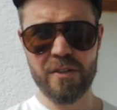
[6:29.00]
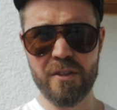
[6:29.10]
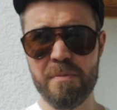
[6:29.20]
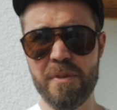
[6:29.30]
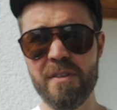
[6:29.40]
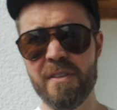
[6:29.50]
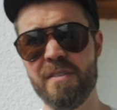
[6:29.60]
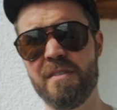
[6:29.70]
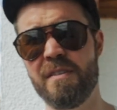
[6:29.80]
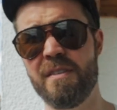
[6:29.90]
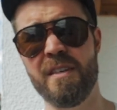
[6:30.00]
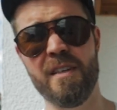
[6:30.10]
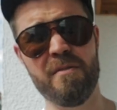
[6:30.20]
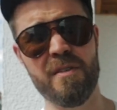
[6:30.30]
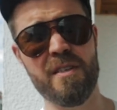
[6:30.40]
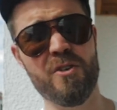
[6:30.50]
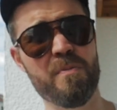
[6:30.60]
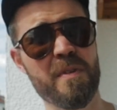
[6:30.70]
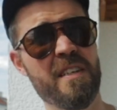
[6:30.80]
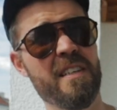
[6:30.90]
to do the pockets, and I really
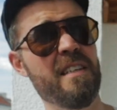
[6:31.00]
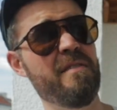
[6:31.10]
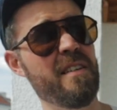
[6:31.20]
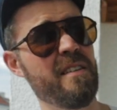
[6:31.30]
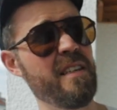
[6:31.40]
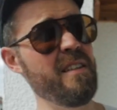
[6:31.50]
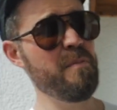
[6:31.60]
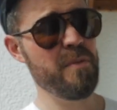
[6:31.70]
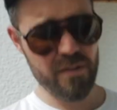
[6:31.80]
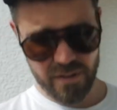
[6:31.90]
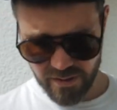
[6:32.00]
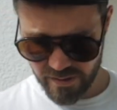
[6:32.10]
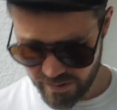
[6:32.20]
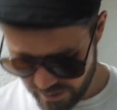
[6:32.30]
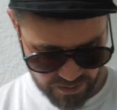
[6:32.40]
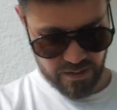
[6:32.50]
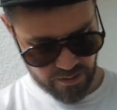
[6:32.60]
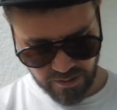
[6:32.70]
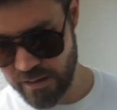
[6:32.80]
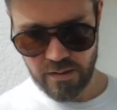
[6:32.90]
hope I didn't leave anything in the pockets.
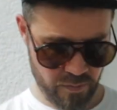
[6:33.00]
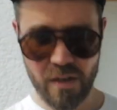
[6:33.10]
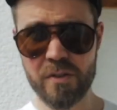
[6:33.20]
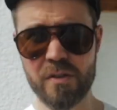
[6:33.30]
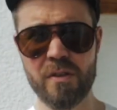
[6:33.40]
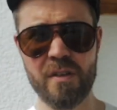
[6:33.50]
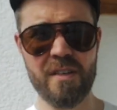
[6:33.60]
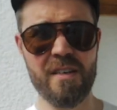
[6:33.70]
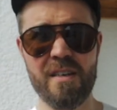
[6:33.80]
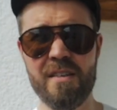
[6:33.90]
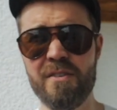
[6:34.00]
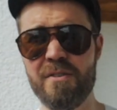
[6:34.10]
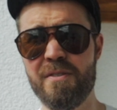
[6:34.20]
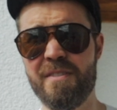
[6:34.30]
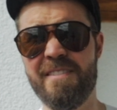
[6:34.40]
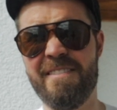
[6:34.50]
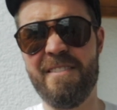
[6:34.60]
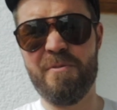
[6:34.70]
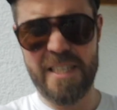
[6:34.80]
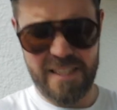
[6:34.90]
Also going to undo
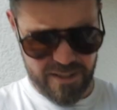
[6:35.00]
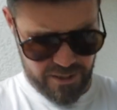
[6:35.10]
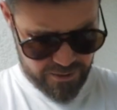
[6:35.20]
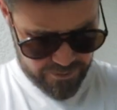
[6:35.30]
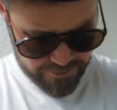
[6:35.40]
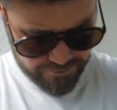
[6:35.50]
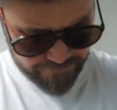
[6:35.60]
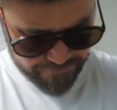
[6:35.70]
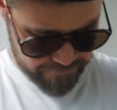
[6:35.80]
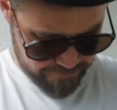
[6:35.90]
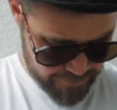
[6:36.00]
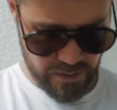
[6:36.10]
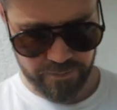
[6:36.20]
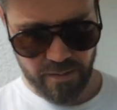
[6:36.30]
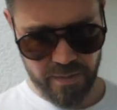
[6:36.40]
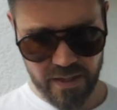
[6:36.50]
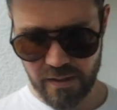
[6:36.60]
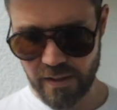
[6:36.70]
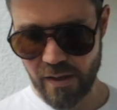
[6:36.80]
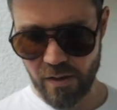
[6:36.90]
the waist adjusters.
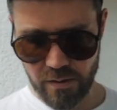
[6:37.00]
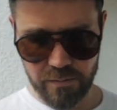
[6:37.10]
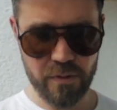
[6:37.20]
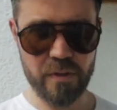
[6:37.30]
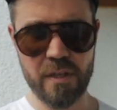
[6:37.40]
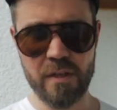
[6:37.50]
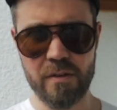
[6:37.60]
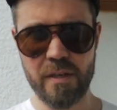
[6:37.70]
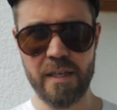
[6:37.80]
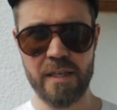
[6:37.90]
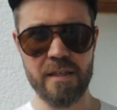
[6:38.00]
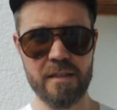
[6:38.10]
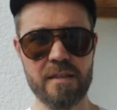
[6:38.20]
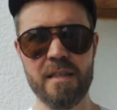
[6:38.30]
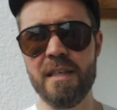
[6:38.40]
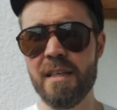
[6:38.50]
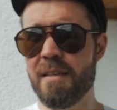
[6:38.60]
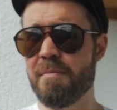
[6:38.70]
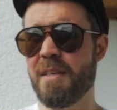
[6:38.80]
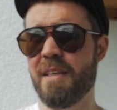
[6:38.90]
Basically all I'm doing here is
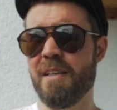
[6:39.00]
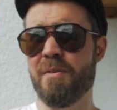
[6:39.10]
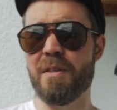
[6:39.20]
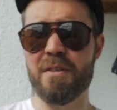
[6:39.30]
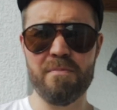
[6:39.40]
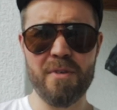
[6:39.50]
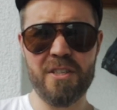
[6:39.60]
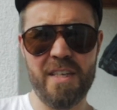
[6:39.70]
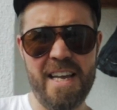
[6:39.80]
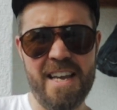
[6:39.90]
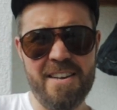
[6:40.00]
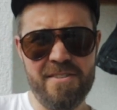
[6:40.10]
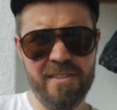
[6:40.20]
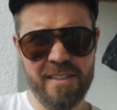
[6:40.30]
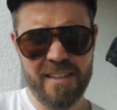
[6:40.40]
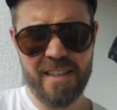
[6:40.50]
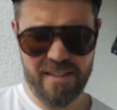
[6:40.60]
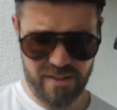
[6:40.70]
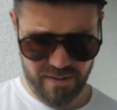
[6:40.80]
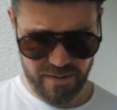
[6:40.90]
I'm allowing as much air to
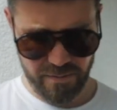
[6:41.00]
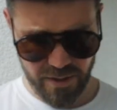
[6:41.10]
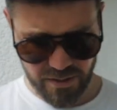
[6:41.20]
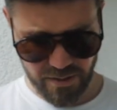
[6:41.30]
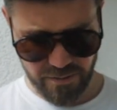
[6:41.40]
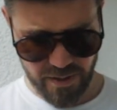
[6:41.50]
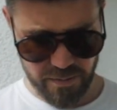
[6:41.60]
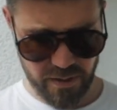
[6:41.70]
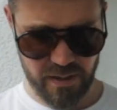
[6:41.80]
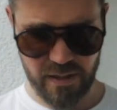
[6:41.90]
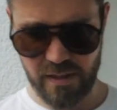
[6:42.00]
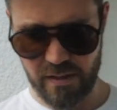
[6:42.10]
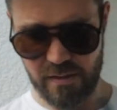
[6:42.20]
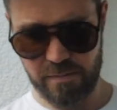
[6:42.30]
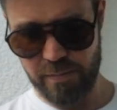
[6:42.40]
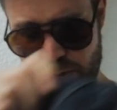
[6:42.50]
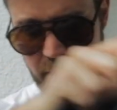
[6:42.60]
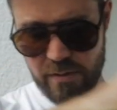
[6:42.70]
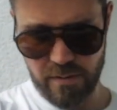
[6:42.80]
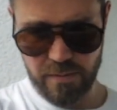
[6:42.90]
get to as much of the fabric as
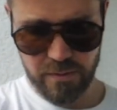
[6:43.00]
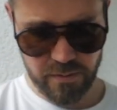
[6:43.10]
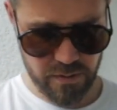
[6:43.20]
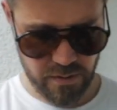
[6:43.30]
possible.